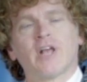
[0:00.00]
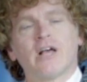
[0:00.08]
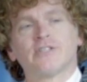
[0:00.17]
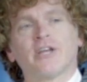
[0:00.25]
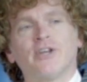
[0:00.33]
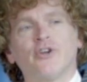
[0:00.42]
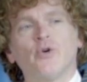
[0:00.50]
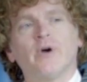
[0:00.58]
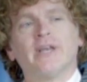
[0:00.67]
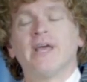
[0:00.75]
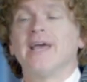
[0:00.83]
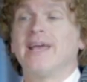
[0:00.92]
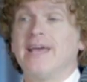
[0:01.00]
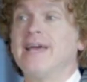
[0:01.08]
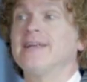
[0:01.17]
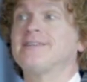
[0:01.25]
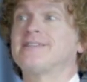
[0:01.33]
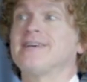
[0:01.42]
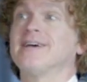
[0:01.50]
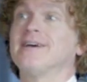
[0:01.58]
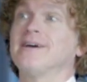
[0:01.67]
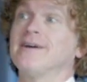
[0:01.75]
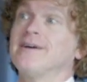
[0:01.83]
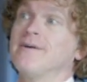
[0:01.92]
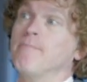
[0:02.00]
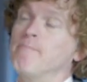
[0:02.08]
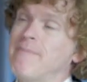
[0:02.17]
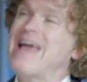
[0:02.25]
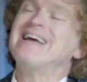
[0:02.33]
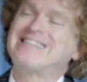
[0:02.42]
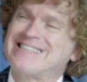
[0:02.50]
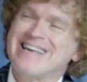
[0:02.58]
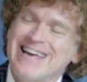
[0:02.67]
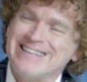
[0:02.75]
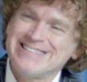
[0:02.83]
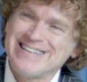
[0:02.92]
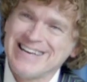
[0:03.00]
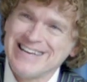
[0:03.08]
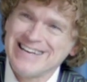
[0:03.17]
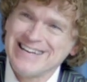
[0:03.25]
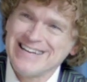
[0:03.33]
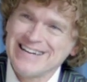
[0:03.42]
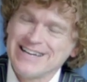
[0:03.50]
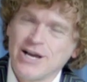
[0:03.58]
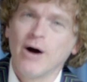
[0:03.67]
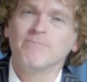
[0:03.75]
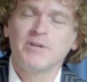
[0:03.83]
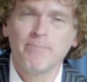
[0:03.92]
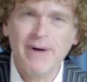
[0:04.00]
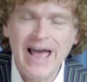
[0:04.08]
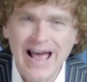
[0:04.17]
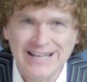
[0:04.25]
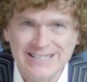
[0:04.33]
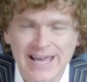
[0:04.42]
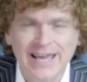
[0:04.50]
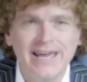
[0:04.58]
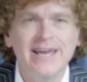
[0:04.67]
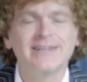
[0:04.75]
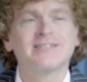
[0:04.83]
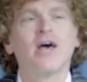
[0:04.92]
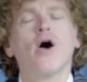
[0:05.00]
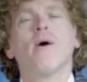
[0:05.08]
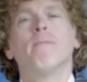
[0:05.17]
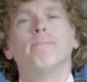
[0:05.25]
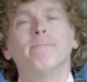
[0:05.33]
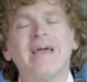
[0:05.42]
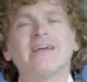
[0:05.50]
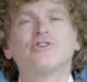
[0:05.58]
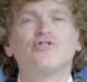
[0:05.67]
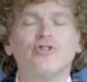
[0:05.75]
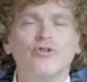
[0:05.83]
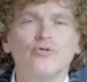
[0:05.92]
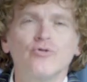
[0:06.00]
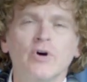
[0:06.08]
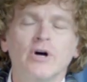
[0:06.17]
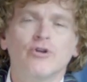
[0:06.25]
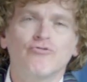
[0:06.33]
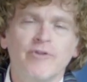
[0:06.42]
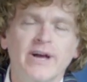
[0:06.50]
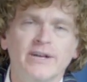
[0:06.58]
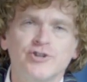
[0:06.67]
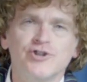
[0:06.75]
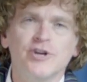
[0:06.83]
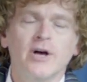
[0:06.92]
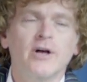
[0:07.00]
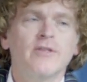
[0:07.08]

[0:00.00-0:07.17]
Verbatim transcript: how's it gonna do it it makes it come to pass it makes you rich